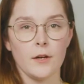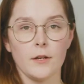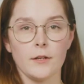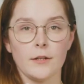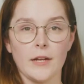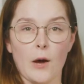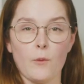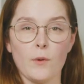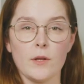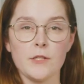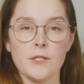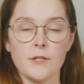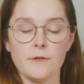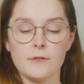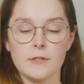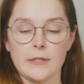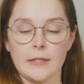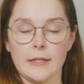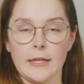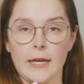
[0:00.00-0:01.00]
Now once you've
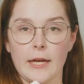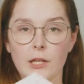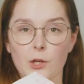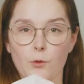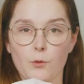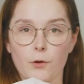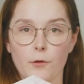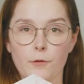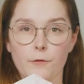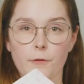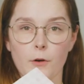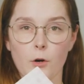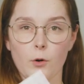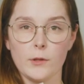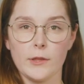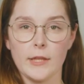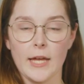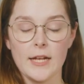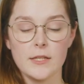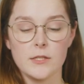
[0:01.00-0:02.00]
done that, you want to
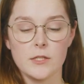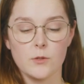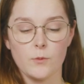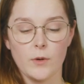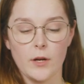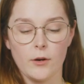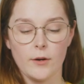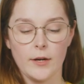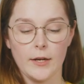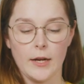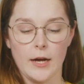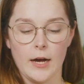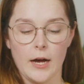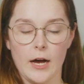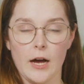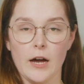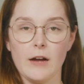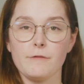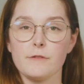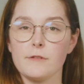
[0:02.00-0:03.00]
fold that square in
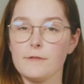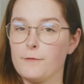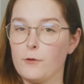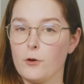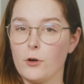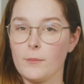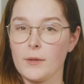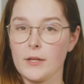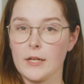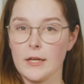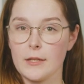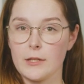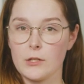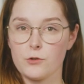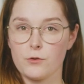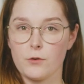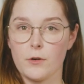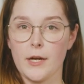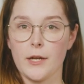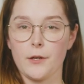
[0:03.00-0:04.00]
half to form another
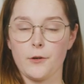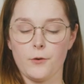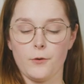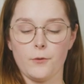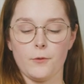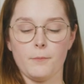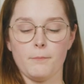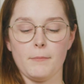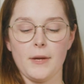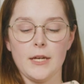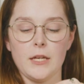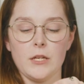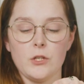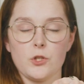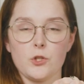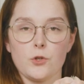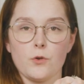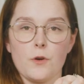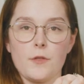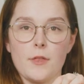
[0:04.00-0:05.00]
triangle, making
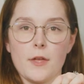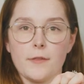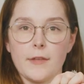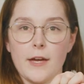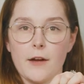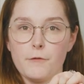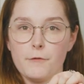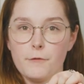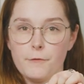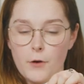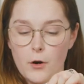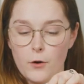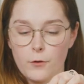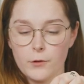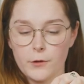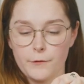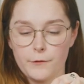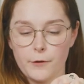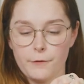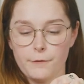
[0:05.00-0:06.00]
sure that that fold
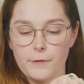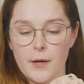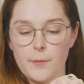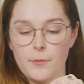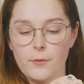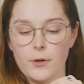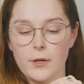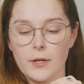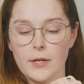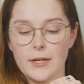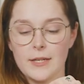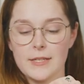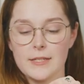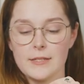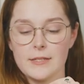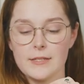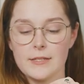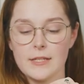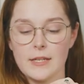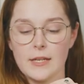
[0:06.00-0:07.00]
of your fabric
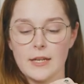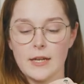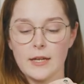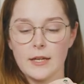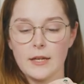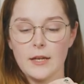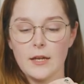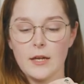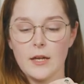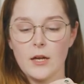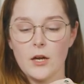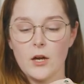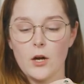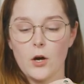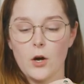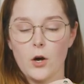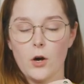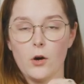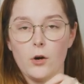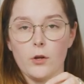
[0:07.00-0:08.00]
is sitting
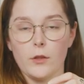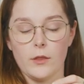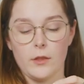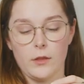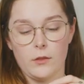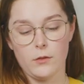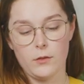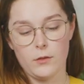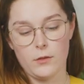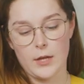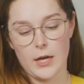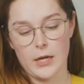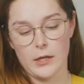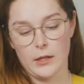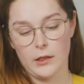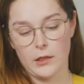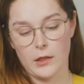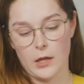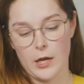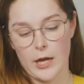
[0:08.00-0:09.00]
on
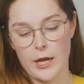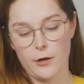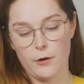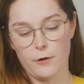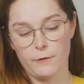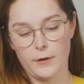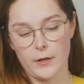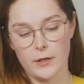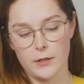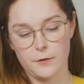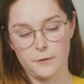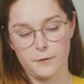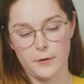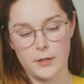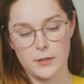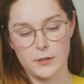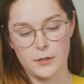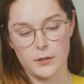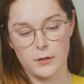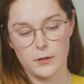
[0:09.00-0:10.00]
that line of
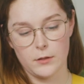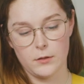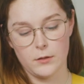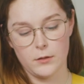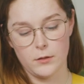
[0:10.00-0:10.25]
interfacing.